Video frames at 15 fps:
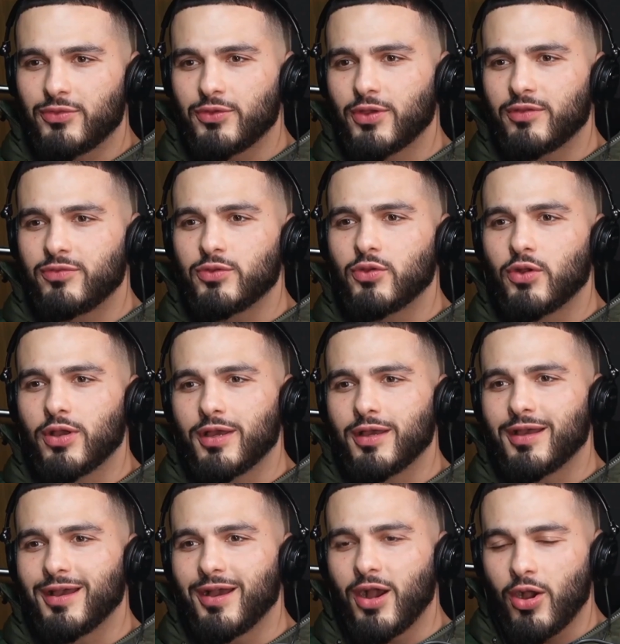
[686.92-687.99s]
you have you, you start got,
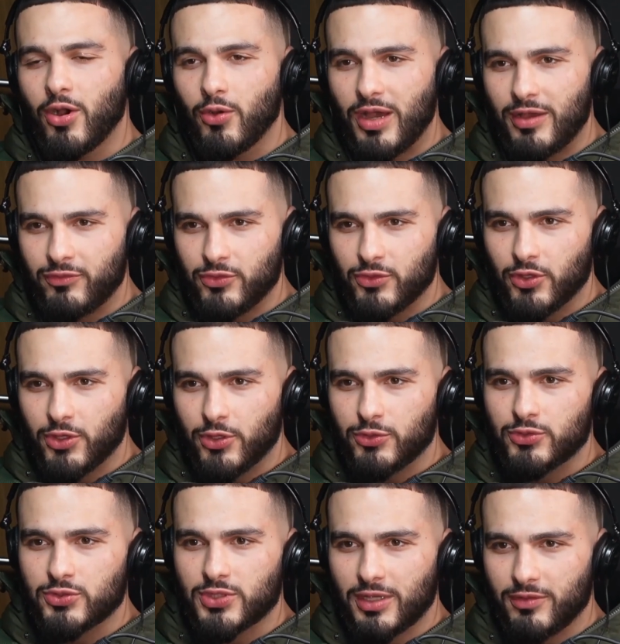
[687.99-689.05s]
rubbing your hand up oh, and down have you got it?
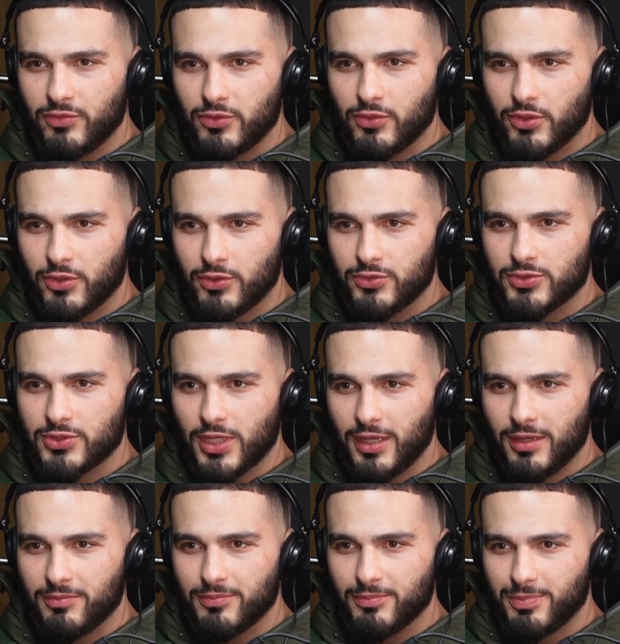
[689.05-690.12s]
Those, yeah. Have you got those
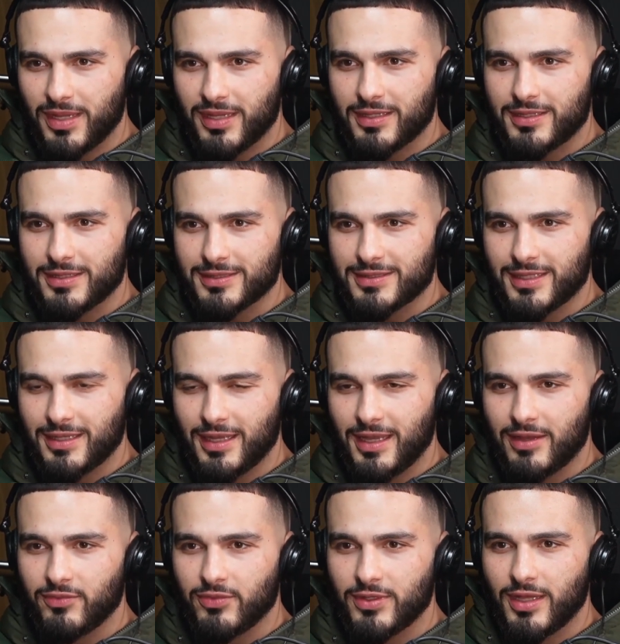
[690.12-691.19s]
um, blankets that they
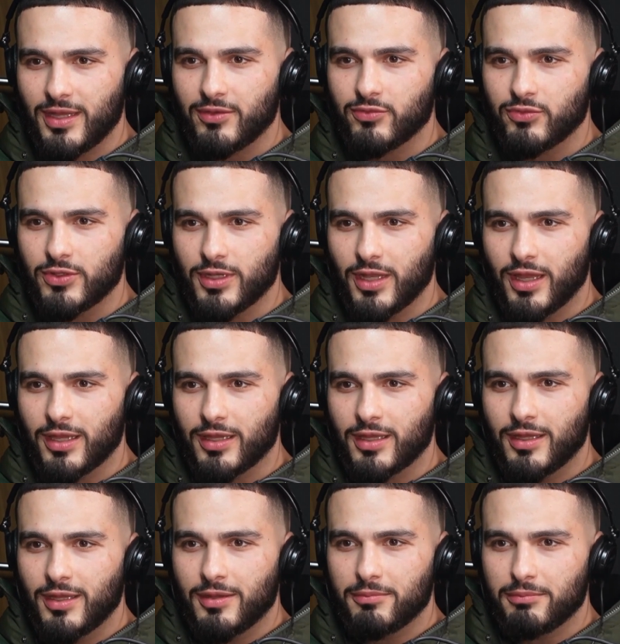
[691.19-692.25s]
have in every
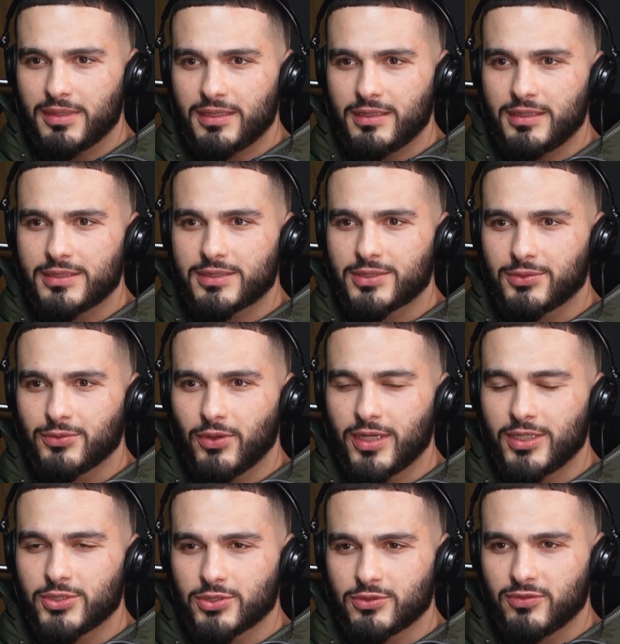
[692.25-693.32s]
like Middle Eastern or
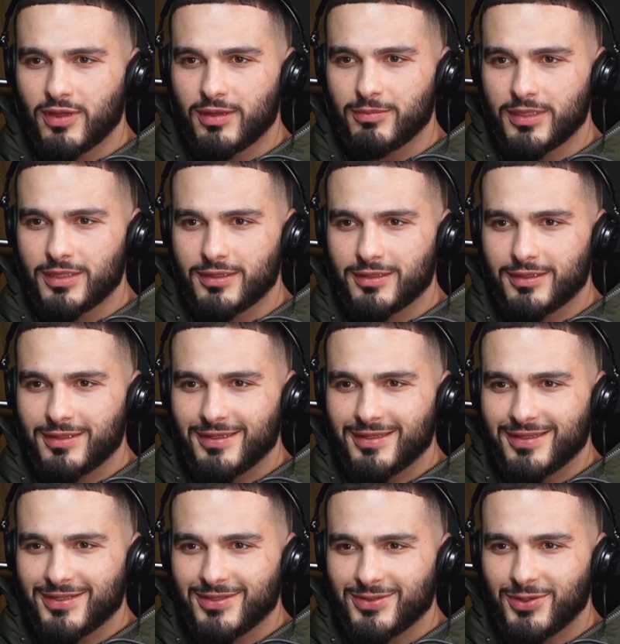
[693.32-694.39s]
Asian family?
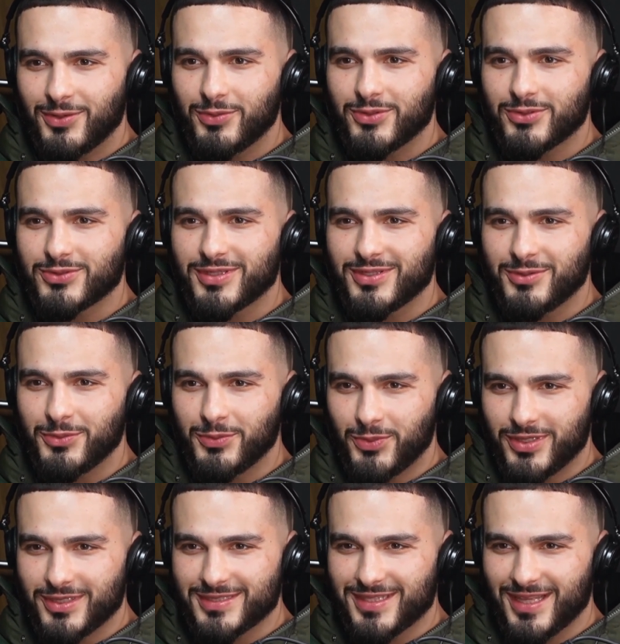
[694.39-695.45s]
Which you know, ones? Where,
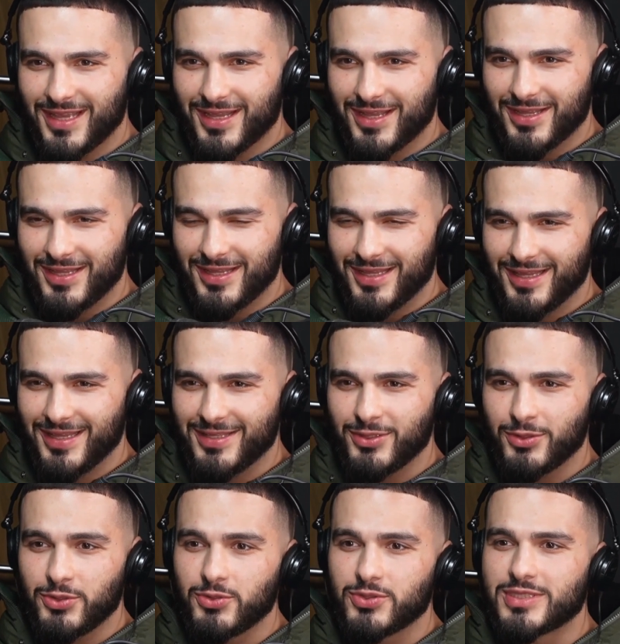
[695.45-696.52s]
where it's like it,
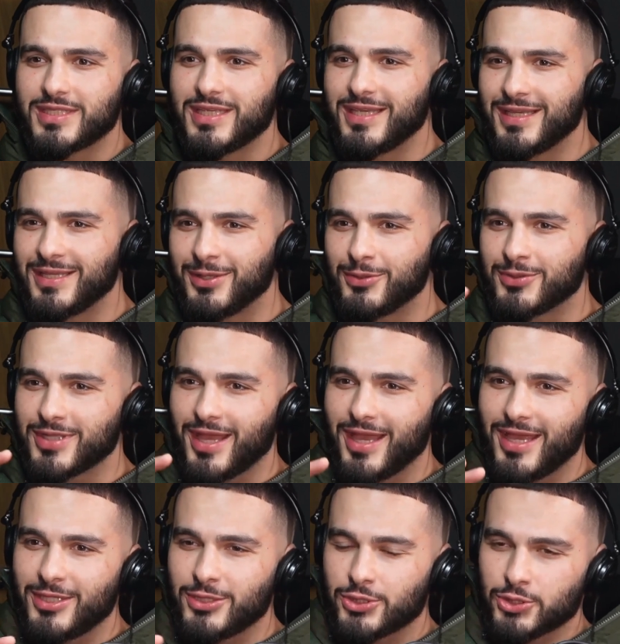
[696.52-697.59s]
you, you see it in those like
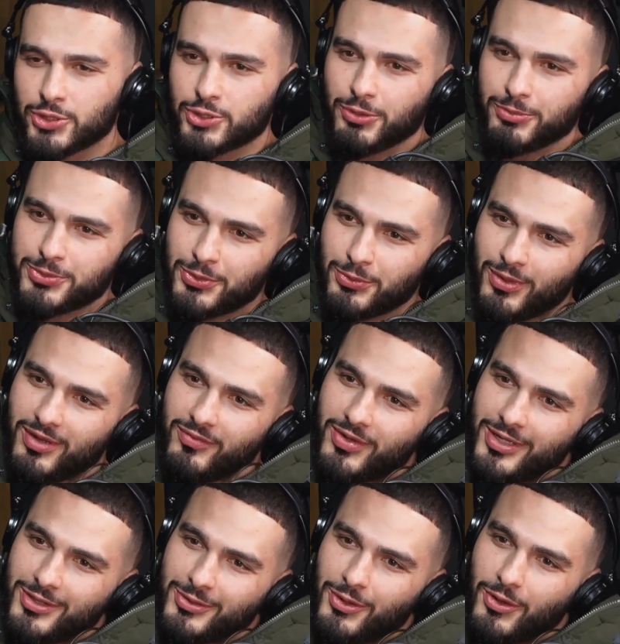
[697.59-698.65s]
Asian shops or whatever
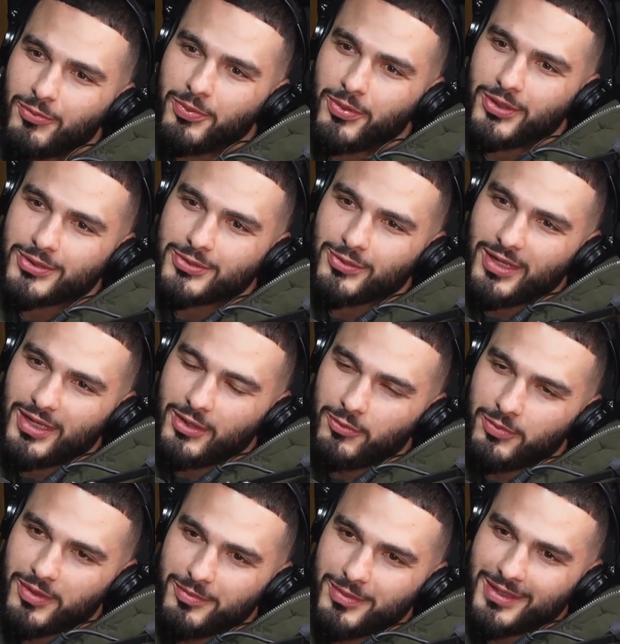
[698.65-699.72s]
that you go past, or like there'll
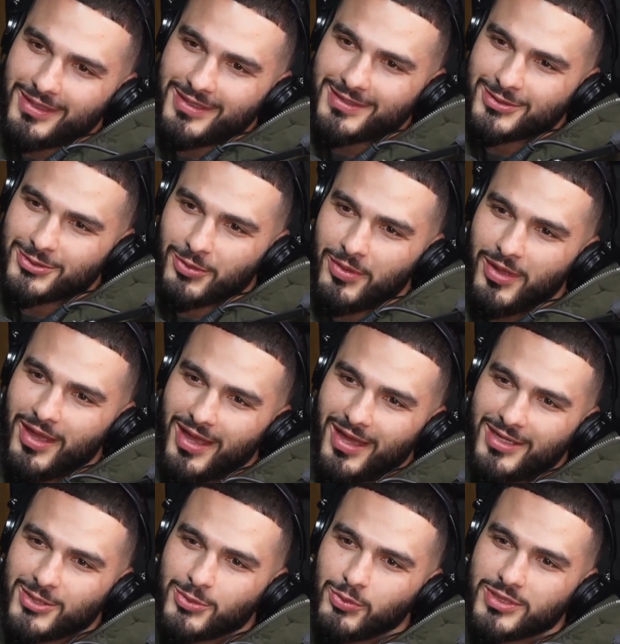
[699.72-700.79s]
be a Middle Eastern shop
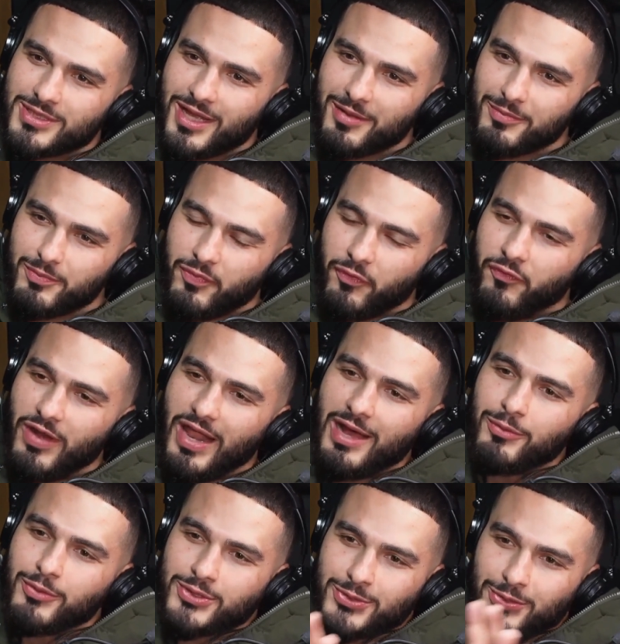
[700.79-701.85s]
and it's always like
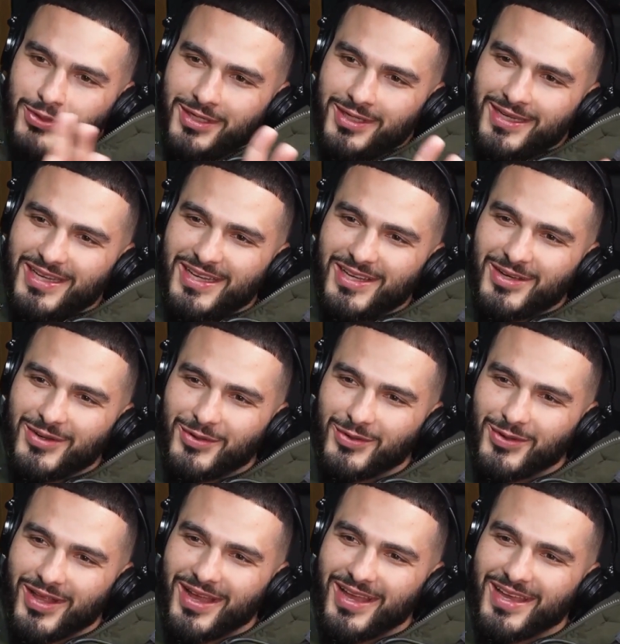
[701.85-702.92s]
flowers on it,
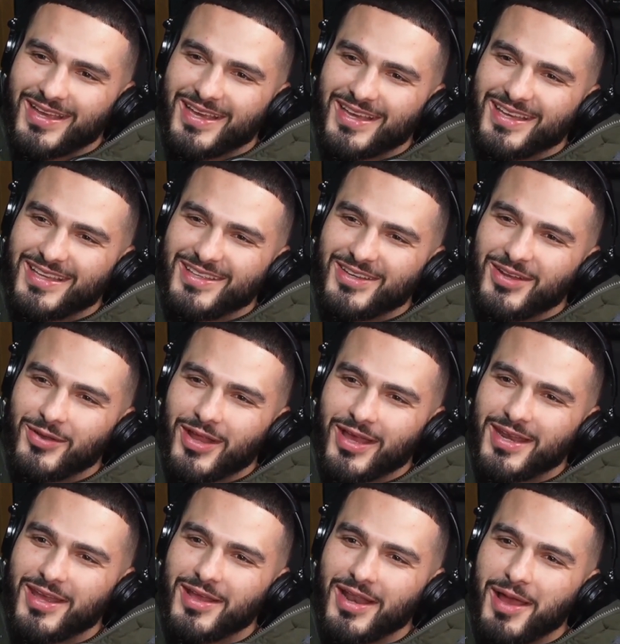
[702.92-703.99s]
or like you know
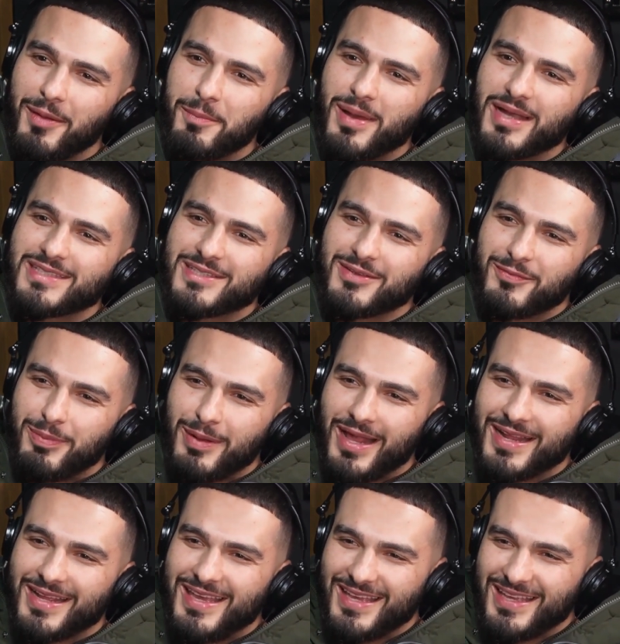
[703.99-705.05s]
like they're like massive
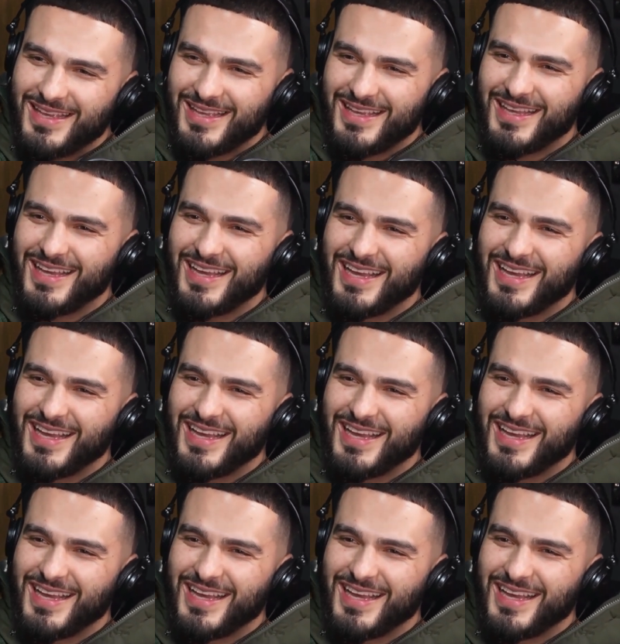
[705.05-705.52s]
blankets. Oh, the mix